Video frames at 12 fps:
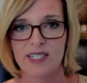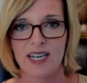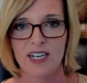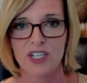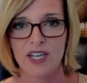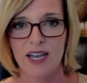
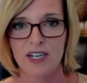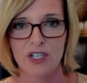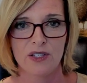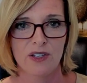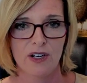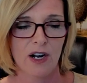stashed cash
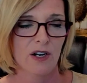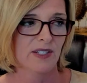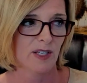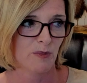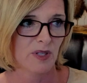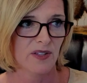in the car because
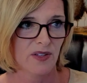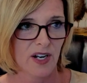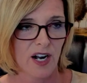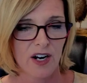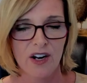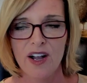I'd be in the
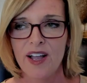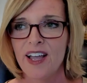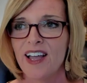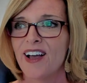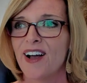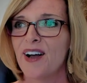car.
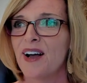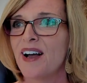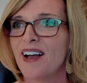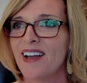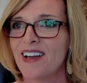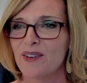
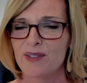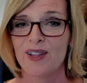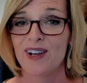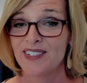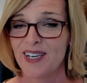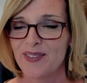Uh, it was a
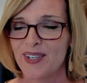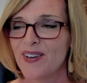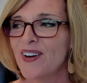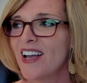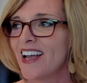long time ago.